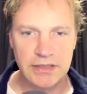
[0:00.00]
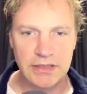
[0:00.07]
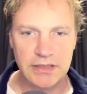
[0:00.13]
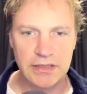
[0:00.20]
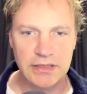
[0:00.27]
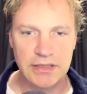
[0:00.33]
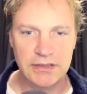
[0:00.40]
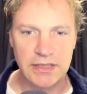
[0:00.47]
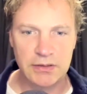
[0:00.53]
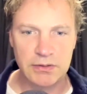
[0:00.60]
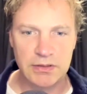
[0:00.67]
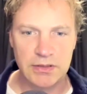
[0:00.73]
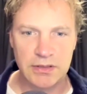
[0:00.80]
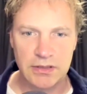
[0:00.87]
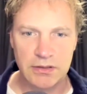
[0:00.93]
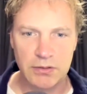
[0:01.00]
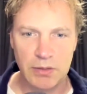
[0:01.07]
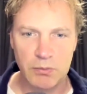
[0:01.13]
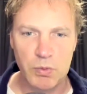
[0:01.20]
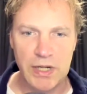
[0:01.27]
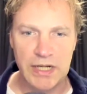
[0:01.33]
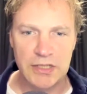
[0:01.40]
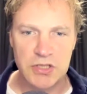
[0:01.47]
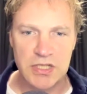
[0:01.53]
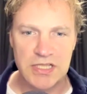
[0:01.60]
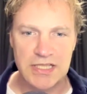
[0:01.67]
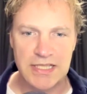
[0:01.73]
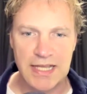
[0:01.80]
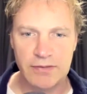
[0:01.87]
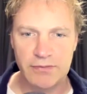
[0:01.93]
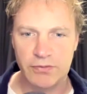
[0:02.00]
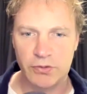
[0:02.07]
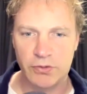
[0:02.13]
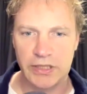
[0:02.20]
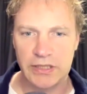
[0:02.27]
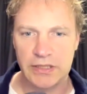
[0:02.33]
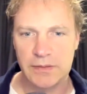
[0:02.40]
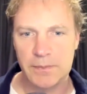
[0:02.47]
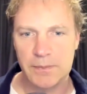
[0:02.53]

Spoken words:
And where does it stand for?